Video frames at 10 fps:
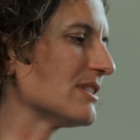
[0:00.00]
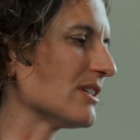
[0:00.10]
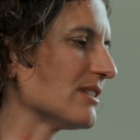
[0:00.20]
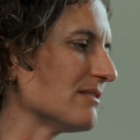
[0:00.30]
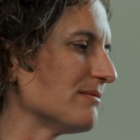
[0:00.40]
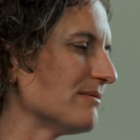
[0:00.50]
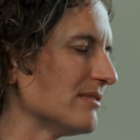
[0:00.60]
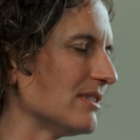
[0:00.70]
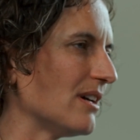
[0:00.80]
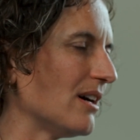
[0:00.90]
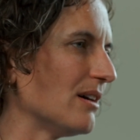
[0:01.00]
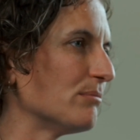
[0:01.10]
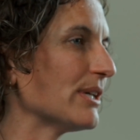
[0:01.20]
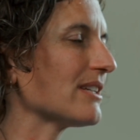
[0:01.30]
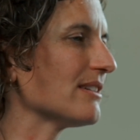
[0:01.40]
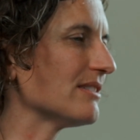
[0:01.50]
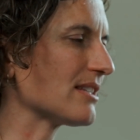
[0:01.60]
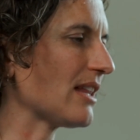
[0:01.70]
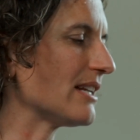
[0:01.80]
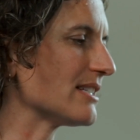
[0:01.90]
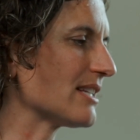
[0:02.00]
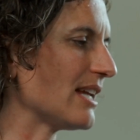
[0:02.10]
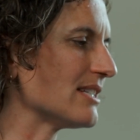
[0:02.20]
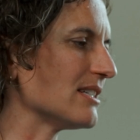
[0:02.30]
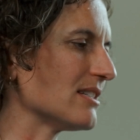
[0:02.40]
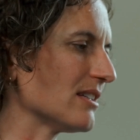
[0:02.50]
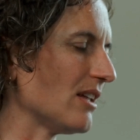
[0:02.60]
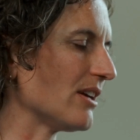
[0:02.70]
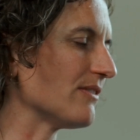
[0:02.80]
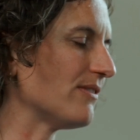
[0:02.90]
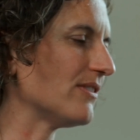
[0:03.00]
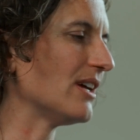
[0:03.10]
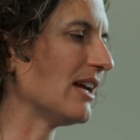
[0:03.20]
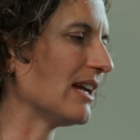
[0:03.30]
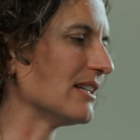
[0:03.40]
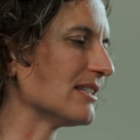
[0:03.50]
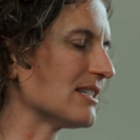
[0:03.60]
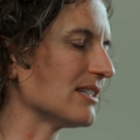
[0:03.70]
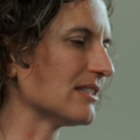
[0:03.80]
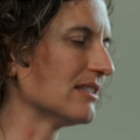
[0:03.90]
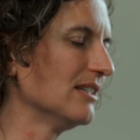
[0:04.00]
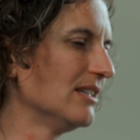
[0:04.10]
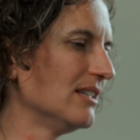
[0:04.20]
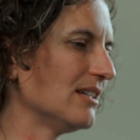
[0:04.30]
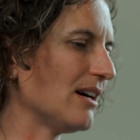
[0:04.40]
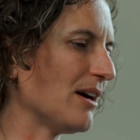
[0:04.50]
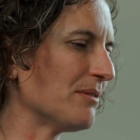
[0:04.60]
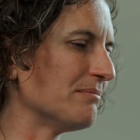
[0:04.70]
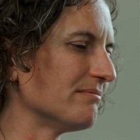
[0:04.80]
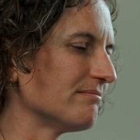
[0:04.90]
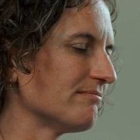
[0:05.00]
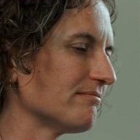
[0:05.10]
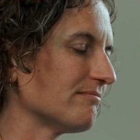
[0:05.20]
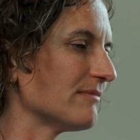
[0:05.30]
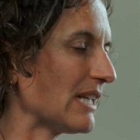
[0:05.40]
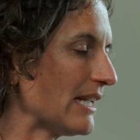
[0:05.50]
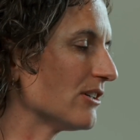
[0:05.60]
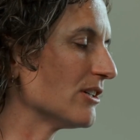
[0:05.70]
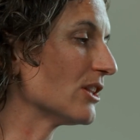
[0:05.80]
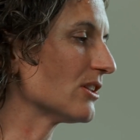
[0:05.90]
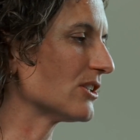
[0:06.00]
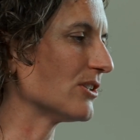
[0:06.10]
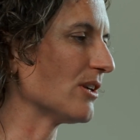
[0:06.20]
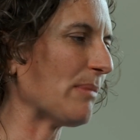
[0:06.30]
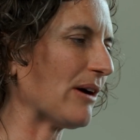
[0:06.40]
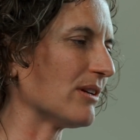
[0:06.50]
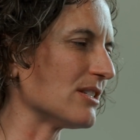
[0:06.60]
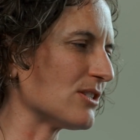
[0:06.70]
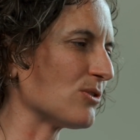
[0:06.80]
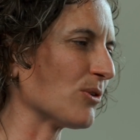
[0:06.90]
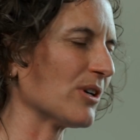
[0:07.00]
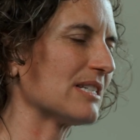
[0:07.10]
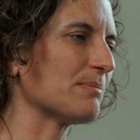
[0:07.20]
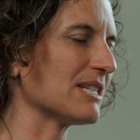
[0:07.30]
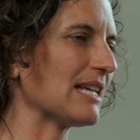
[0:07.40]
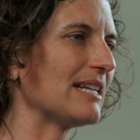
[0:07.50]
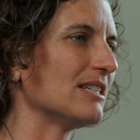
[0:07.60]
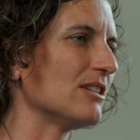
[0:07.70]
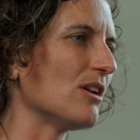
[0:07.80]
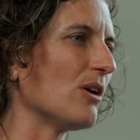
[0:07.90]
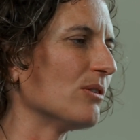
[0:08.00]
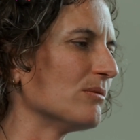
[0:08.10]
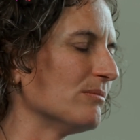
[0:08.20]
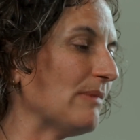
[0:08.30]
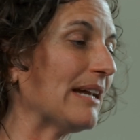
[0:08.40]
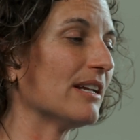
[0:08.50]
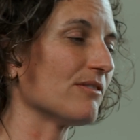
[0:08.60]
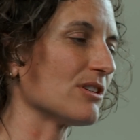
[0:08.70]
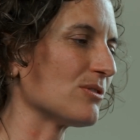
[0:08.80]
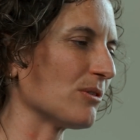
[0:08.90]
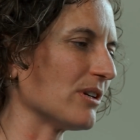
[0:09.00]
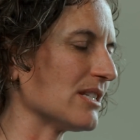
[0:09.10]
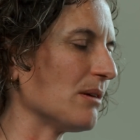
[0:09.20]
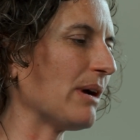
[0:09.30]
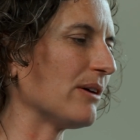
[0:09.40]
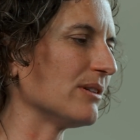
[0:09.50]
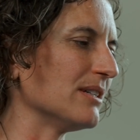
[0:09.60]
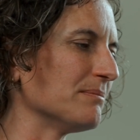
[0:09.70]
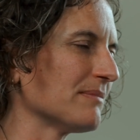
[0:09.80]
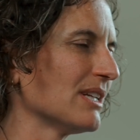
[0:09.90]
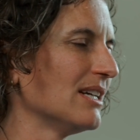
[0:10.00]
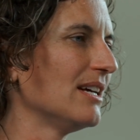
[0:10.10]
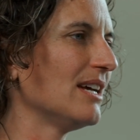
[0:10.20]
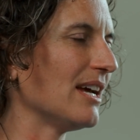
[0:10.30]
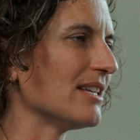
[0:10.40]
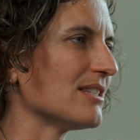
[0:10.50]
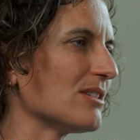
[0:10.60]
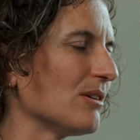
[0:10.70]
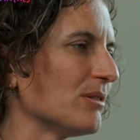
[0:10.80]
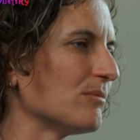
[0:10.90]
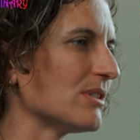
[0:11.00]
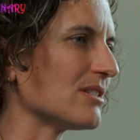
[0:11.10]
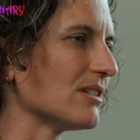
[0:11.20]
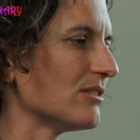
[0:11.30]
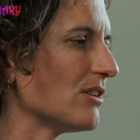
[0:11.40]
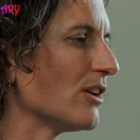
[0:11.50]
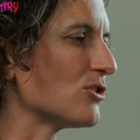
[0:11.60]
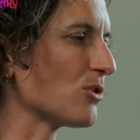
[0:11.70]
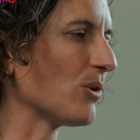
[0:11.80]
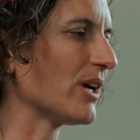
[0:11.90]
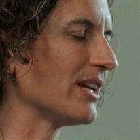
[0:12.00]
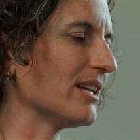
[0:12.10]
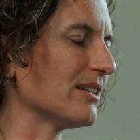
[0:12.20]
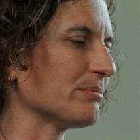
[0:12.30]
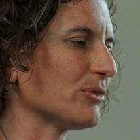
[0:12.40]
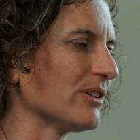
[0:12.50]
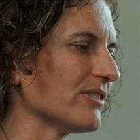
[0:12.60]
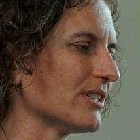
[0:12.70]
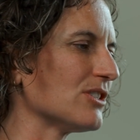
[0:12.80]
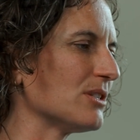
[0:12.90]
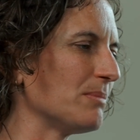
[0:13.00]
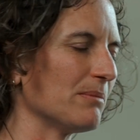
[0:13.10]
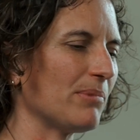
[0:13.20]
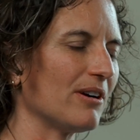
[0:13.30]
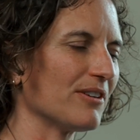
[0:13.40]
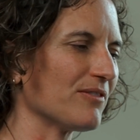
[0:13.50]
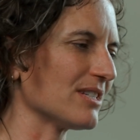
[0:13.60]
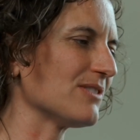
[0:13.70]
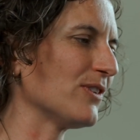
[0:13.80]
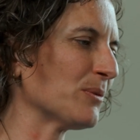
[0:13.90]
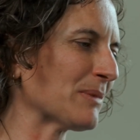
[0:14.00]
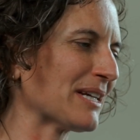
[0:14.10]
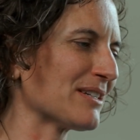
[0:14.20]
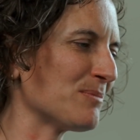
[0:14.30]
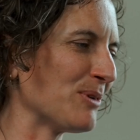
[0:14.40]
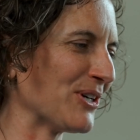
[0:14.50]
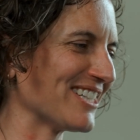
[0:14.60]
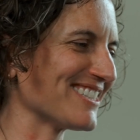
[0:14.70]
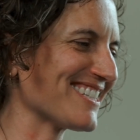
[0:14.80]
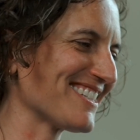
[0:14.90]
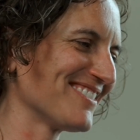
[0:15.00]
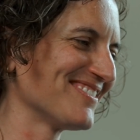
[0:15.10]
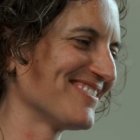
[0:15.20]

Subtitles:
to bring Solanus Casey to life and to hear and learn about his stories, because I didn't know many of the stories about him. And so it was a joy and a privilege to be a part of this filming experience.